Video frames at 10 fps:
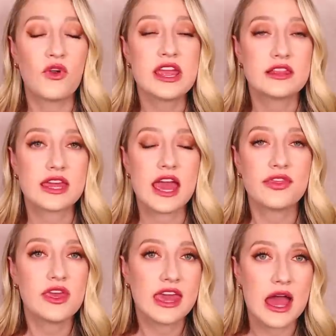Frankly, I
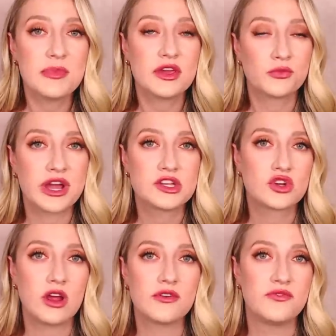think Gabby and
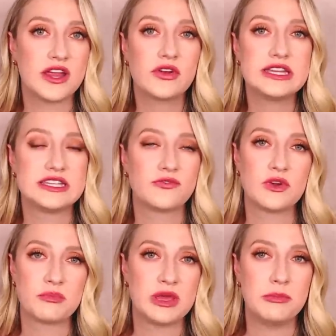Rachel are very
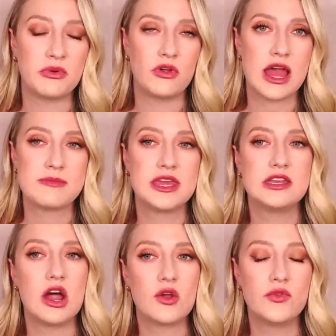different people. I
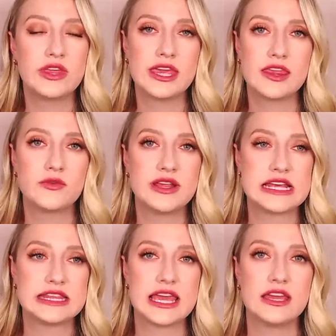mean, not only in the way
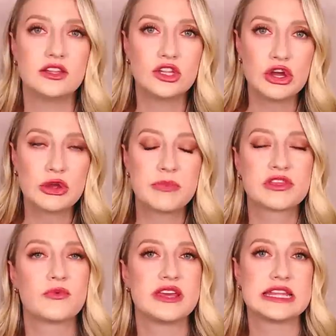that they look,
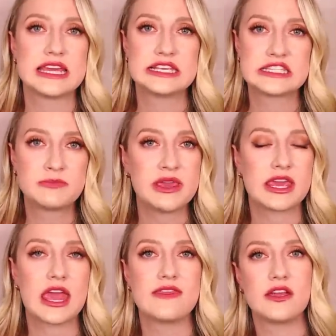but the way that they
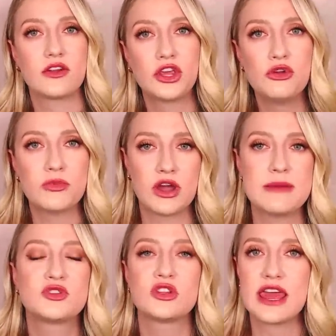speak and their humor.
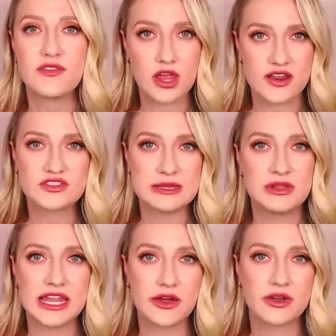I'm sure they have a lot of
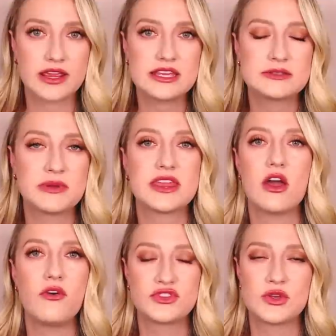similarities, but they
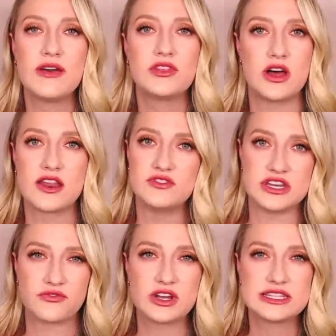also have a lot of
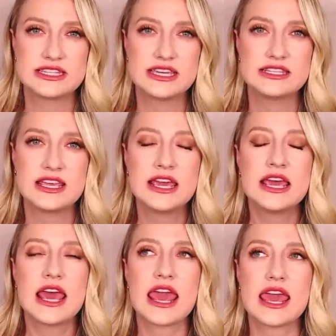differences.
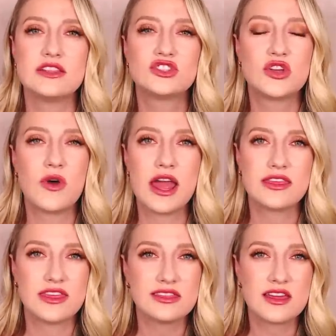And so
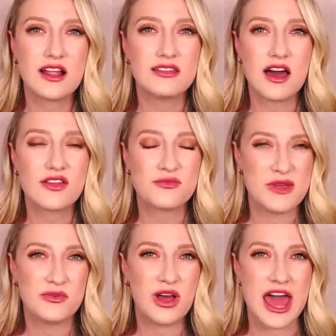I think that a lot of
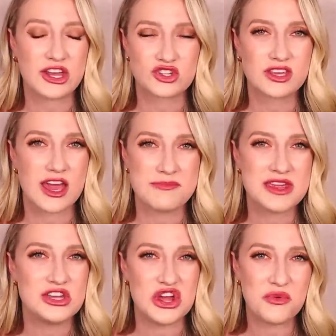men will actually come
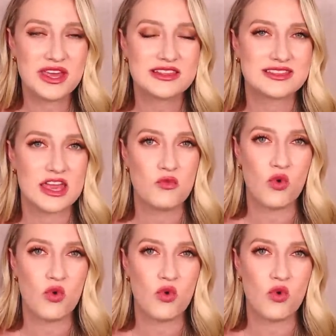in knowing that they